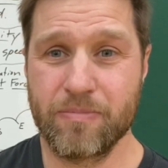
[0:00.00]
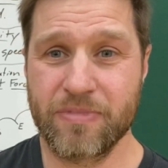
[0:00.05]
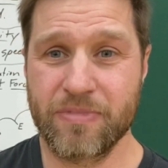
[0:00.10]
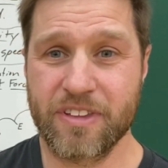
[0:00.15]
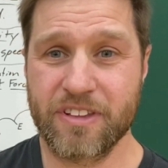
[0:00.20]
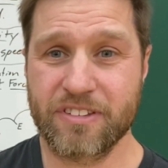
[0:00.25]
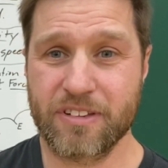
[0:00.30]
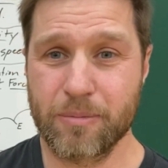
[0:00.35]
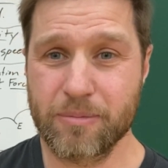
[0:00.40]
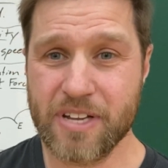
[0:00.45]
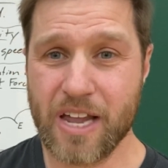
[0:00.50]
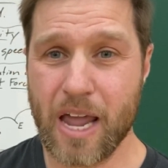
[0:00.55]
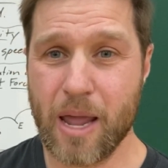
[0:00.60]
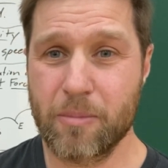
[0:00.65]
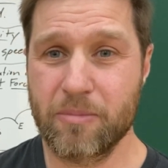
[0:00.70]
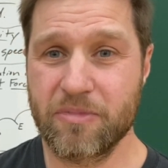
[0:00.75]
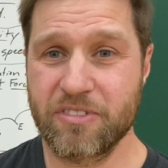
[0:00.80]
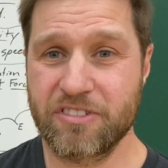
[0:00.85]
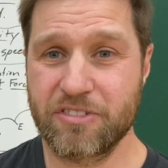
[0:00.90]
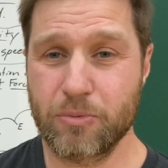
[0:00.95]

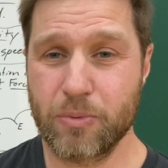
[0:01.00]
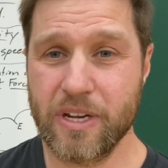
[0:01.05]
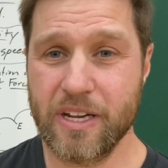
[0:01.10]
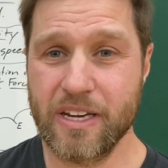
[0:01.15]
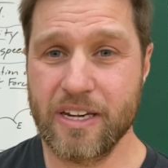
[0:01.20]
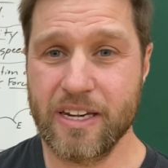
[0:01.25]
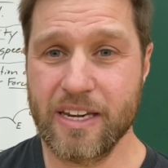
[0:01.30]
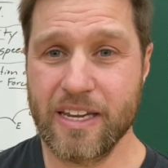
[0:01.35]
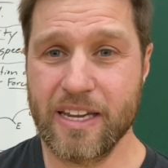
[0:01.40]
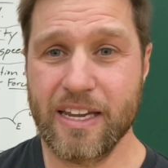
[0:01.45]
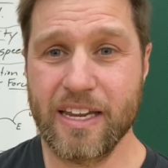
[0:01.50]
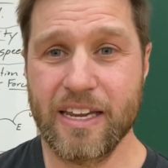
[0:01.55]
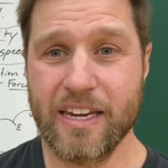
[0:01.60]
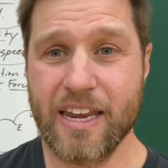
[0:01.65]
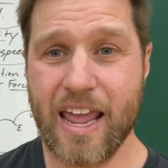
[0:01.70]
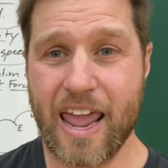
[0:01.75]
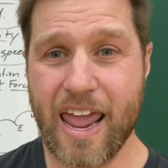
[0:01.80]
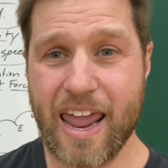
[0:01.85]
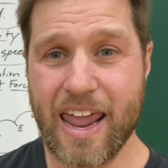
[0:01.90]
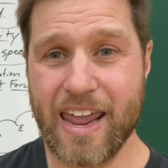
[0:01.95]
Sometimes we
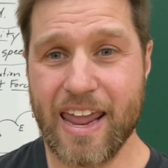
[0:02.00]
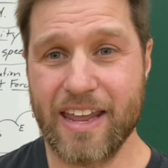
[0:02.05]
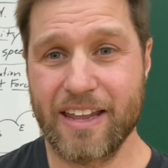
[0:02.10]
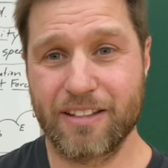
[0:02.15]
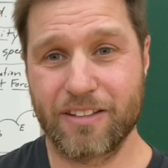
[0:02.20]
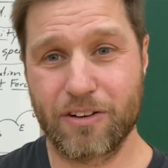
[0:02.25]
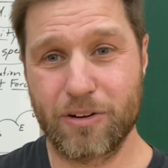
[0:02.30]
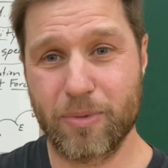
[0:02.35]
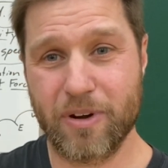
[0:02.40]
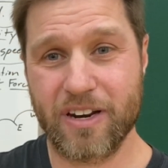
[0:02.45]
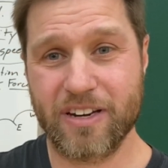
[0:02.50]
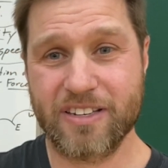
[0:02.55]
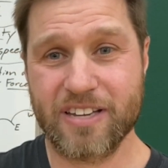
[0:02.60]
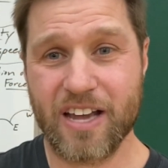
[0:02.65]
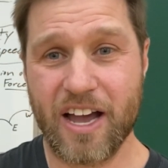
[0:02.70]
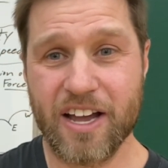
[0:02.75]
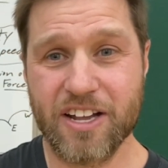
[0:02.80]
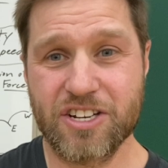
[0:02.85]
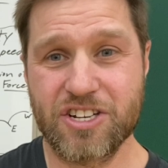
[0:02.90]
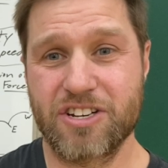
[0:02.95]
need a little bit of
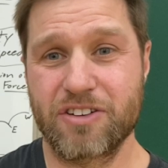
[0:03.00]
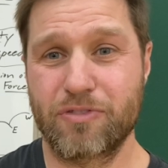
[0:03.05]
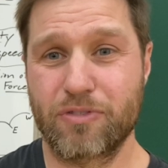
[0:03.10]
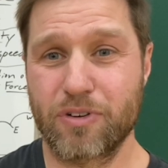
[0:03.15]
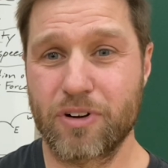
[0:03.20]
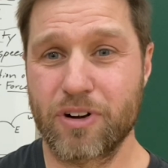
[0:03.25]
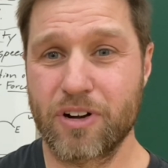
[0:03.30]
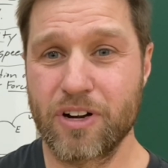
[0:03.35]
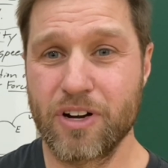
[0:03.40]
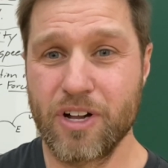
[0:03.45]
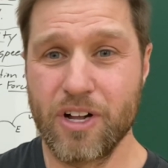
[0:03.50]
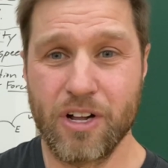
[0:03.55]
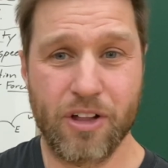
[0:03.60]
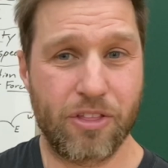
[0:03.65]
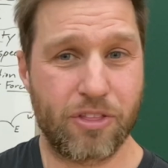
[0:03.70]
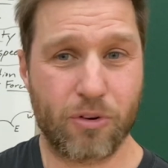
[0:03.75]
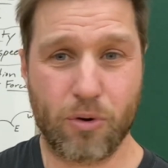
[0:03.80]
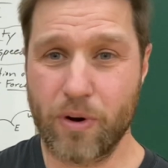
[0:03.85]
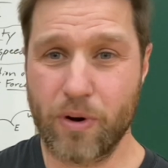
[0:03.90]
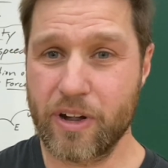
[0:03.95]
touch if we're
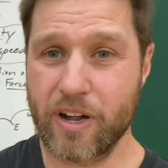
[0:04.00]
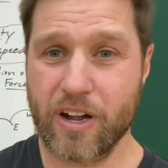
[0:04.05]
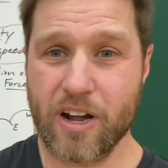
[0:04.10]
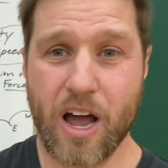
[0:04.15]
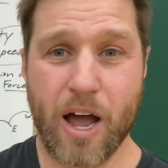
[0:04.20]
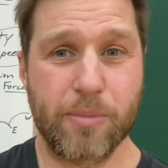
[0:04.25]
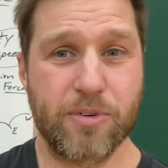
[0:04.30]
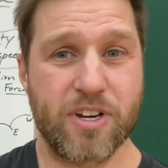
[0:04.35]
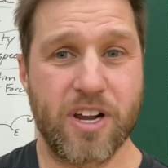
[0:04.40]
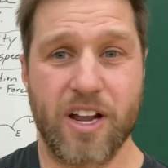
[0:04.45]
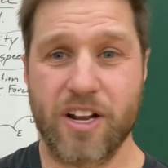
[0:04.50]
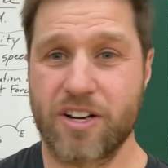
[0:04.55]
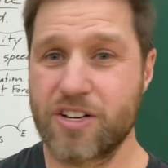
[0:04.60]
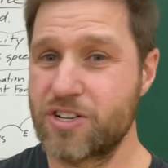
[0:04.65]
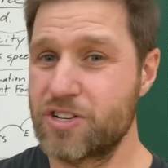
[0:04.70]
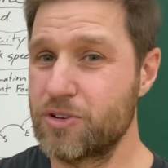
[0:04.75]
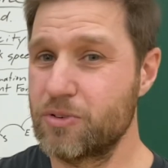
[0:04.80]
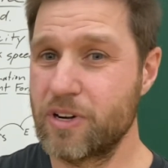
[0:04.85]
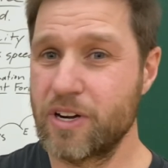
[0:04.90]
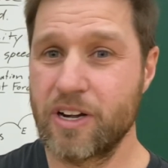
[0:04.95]
throwing an object,
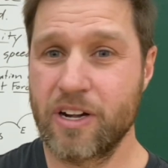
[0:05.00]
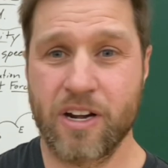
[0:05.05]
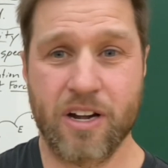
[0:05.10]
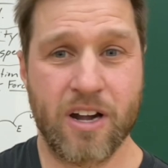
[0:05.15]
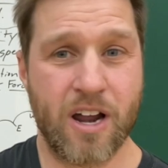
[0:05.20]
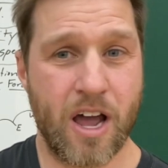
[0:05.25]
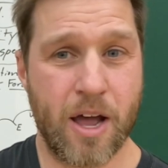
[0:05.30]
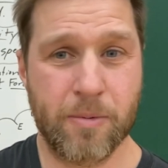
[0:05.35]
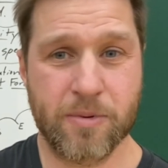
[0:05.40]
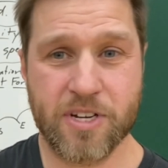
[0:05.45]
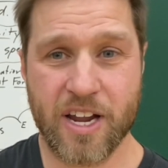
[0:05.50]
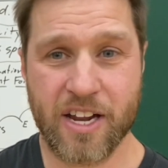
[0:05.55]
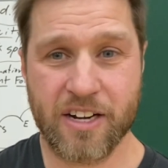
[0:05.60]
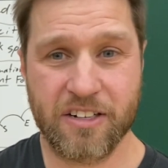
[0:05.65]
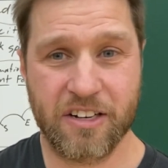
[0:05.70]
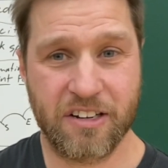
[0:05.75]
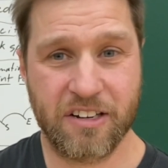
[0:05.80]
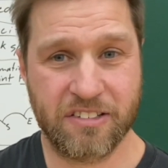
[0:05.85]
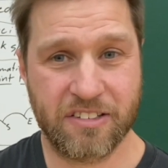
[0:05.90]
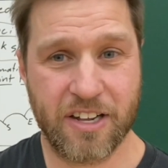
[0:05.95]
shooting an
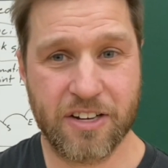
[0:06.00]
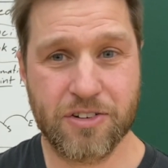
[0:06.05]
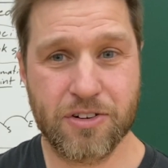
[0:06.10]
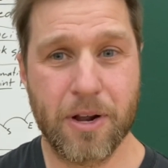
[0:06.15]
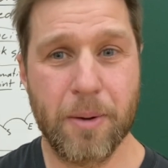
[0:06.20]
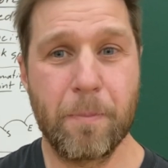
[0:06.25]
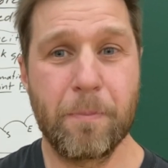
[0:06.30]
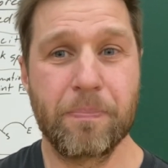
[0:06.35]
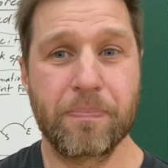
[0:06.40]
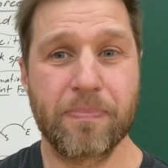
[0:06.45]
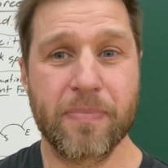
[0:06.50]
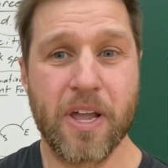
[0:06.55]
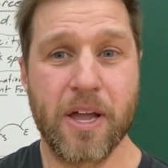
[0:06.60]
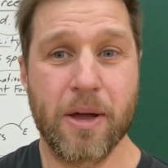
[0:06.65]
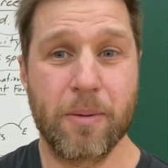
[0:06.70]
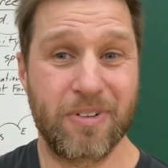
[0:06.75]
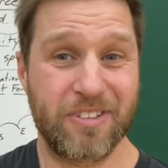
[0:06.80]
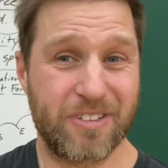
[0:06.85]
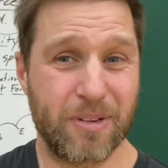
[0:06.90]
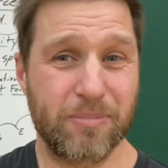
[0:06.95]
object, etc.
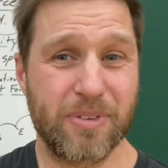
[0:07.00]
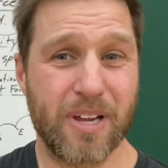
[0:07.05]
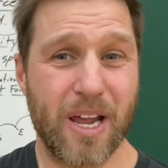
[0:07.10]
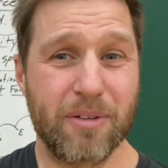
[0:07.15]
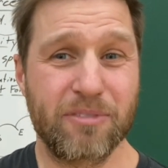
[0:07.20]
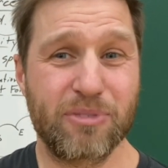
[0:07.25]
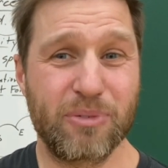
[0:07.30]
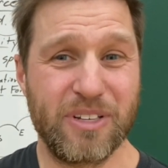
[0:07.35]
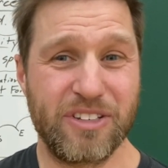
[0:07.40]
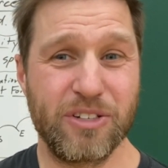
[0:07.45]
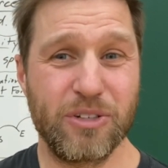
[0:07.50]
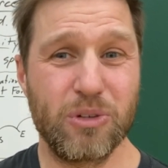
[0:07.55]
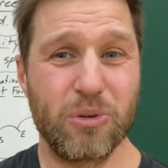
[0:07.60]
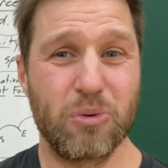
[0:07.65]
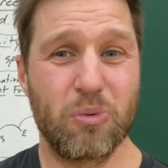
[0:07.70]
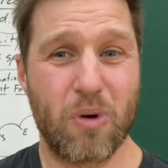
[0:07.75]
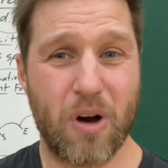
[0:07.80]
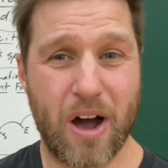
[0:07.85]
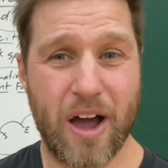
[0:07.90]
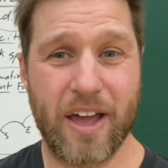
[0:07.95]
But sometimes we do
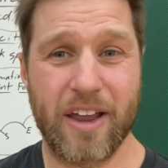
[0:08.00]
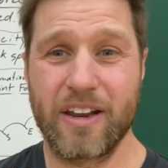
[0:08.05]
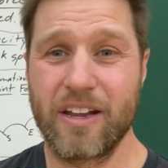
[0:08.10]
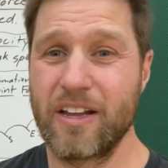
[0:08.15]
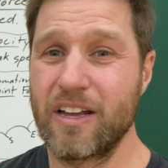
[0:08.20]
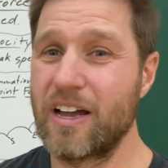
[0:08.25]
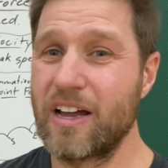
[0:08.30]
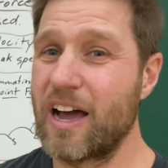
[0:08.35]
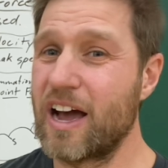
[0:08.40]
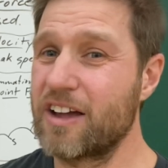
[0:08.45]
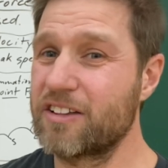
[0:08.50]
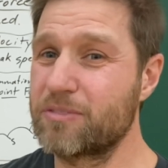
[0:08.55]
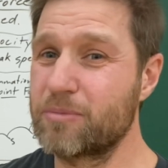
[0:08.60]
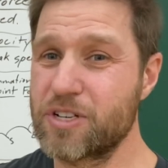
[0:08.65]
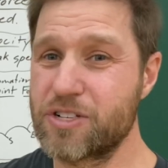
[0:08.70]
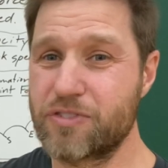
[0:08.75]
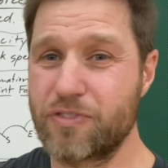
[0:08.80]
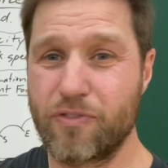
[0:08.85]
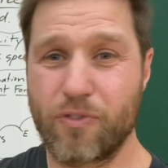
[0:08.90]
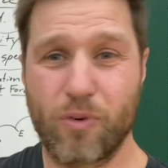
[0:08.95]
want as
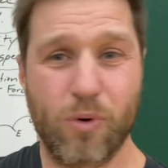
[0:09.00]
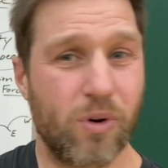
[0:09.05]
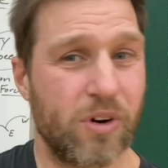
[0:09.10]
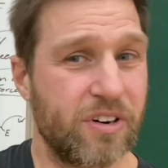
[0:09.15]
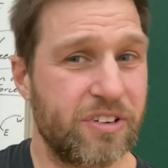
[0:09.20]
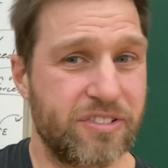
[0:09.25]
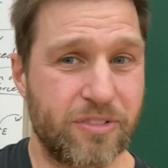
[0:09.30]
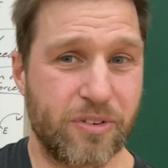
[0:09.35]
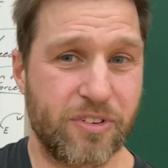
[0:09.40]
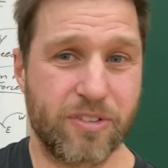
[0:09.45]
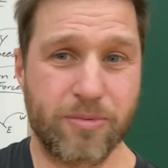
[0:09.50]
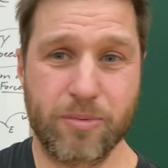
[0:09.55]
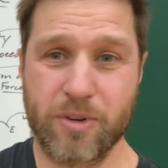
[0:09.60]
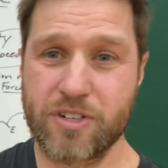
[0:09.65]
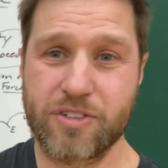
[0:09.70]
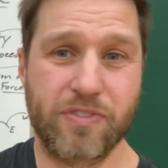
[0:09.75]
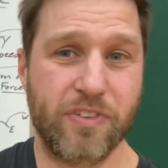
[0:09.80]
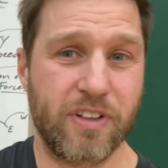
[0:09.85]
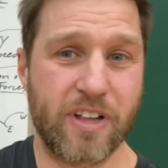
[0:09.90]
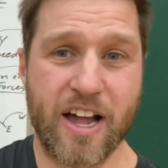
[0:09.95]
much force or as
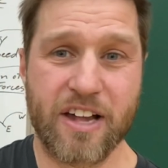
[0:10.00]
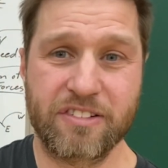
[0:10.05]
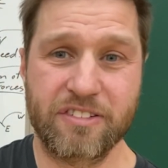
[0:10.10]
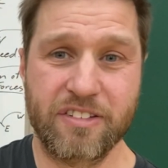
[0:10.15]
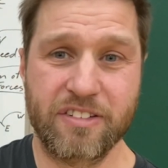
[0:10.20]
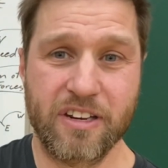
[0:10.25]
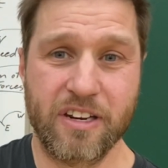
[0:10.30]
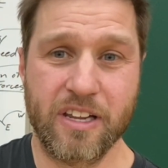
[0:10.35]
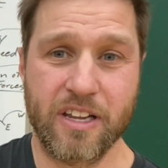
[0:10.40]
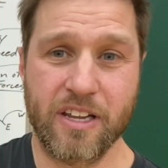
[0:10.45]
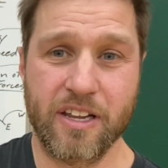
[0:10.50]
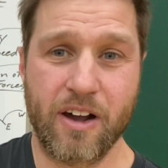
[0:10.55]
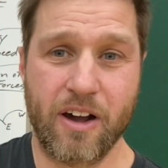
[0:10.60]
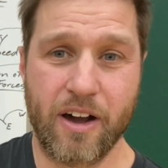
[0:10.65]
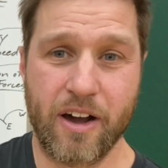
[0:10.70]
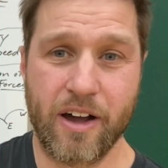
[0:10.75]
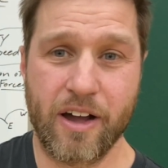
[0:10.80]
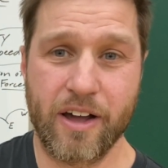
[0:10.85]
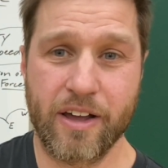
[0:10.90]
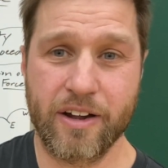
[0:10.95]
much velocity
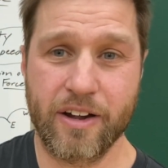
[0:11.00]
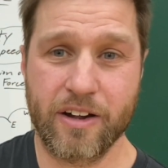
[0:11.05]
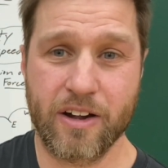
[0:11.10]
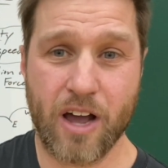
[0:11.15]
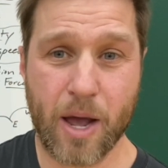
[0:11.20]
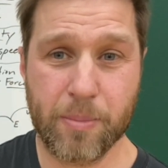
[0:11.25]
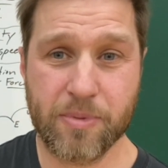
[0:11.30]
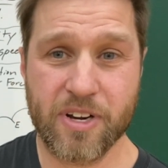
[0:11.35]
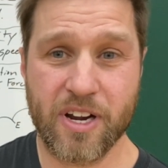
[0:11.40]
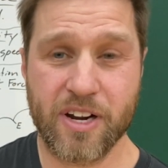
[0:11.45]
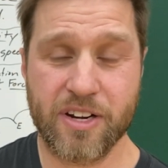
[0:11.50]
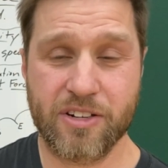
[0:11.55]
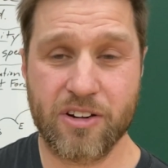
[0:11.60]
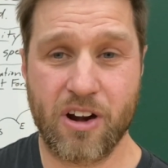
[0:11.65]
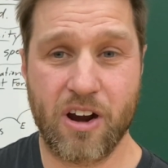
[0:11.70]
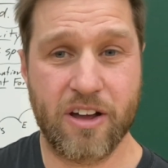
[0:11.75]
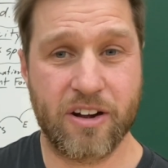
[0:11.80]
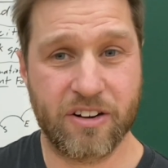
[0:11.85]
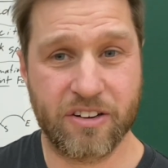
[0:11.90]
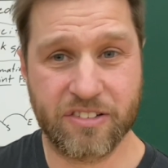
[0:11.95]
on an object,
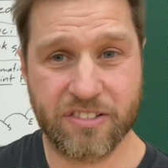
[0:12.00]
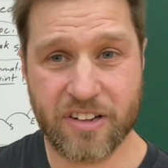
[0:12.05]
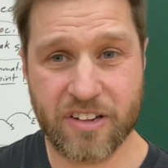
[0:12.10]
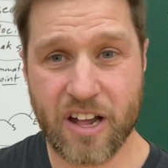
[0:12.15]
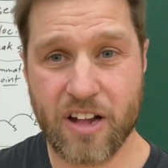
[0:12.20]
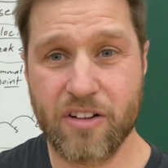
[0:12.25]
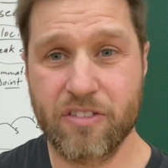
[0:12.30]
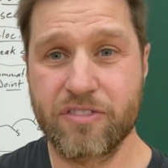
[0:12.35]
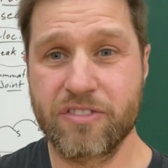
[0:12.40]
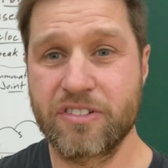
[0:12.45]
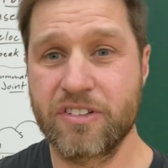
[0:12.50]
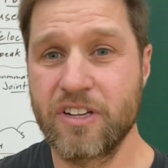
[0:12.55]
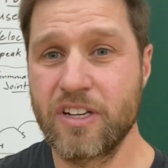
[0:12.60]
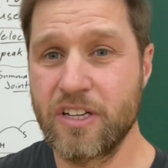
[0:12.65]
on ourselves,